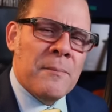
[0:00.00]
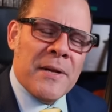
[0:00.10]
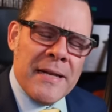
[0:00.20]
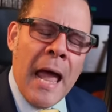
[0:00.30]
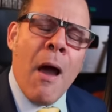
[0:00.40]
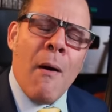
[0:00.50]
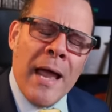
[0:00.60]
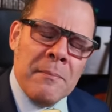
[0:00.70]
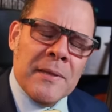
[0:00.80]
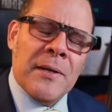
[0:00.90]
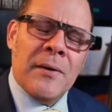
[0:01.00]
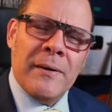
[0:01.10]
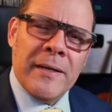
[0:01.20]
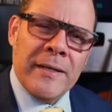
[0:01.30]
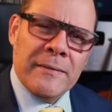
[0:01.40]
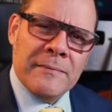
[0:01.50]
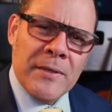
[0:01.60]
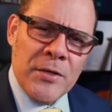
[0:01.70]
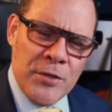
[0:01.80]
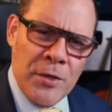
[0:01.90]
but now I'm learning
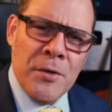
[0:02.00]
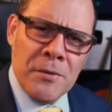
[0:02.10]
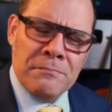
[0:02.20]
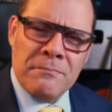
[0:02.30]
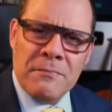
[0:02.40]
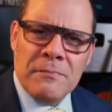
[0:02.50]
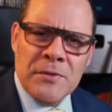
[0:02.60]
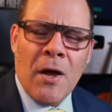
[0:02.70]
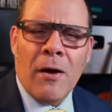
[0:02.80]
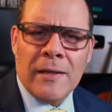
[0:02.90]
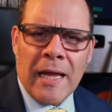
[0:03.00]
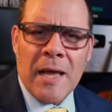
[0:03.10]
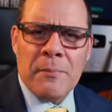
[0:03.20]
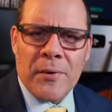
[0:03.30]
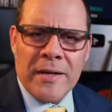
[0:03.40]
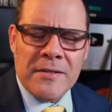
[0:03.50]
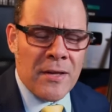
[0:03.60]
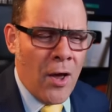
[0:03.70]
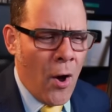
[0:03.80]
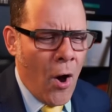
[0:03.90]
to talk like a prince.
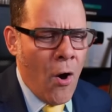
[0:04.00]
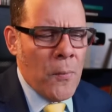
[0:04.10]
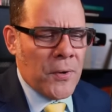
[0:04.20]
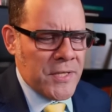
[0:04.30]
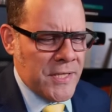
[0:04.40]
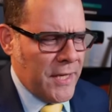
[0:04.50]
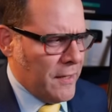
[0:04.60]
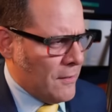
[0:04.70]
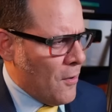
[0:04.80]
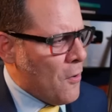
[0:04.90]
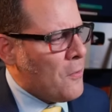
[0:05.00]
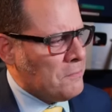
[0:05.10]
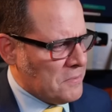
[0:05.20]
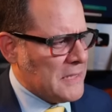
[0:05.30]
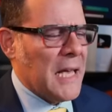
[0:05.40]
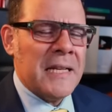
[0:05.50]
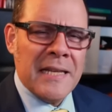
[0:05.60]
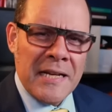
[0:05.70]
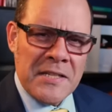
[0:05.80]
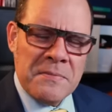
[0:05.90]
Aubergine. Oh,
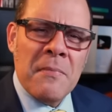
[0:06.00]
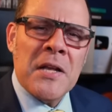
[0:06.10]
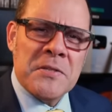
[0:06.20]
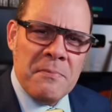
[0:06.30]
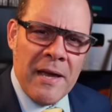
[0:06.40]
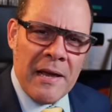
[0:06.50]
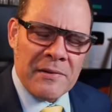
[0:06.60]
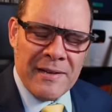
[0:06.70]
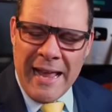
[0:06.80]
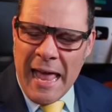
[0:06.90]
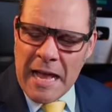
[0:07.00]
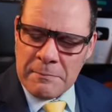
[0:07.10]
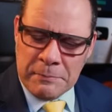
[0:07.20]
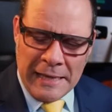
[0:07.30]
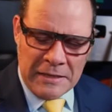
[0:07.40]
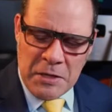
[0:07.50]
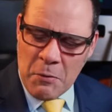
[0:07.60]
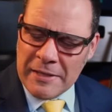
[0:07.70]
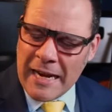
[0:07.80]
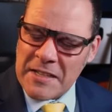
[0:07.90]
that is much better. Eggplant.
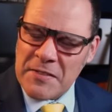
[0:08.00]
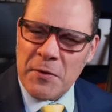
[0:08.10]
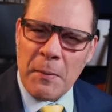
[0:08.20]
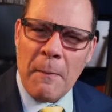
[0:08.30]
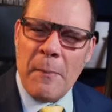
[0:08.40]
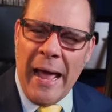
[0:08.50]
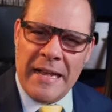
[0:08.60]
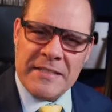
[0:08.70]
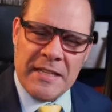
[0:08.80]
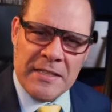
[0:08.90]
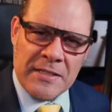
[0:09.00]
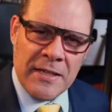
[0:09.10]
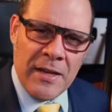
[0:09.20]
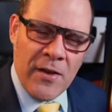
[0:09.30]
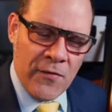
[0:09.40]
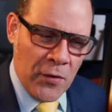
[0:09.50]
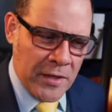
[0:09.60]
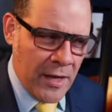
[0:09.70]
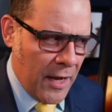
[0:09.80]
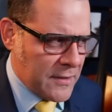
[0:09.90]
No, that is for peasants. For
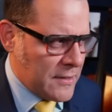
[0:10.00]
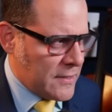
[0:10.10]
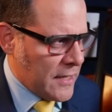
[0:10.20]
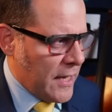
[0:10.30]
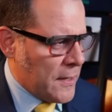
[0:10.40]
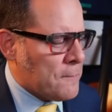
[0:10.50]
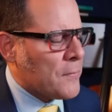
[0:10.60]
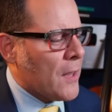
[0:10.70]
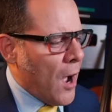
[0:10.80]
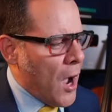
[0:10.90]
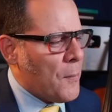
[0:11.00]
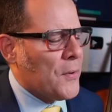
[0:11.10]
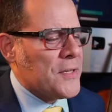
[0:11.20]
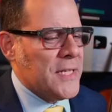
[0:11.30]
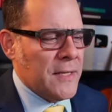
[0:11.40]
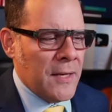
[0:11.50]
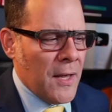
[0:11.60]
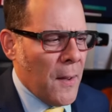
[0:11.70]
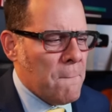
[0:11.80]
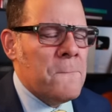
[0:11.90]
God's sake, aubergine.
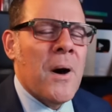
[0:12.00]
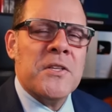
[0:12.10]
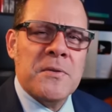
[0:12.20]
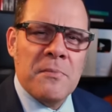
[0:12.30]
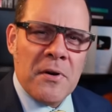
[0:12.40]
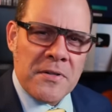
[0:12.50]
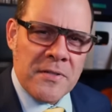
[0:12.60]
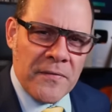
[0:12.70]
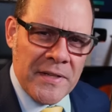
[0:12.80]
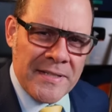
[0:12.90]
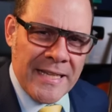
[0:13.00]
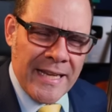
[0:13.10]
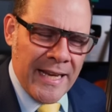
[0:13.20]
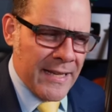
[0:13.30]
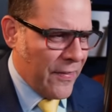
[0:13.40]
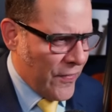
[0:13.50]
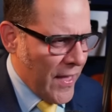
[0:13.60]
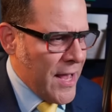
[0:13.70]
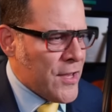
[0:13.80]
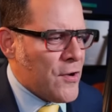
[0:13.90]
Much more sophisticated.
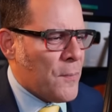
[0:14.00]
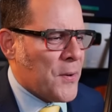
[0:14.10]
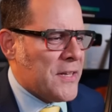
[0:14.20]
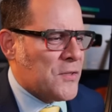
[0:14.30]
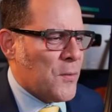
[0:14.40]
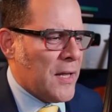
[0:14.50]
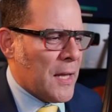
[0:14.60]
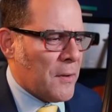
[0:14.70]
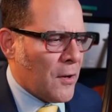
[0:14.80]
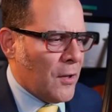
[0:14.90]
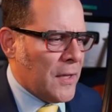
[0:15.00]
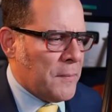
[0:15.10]
Thank you, Prince William. Not only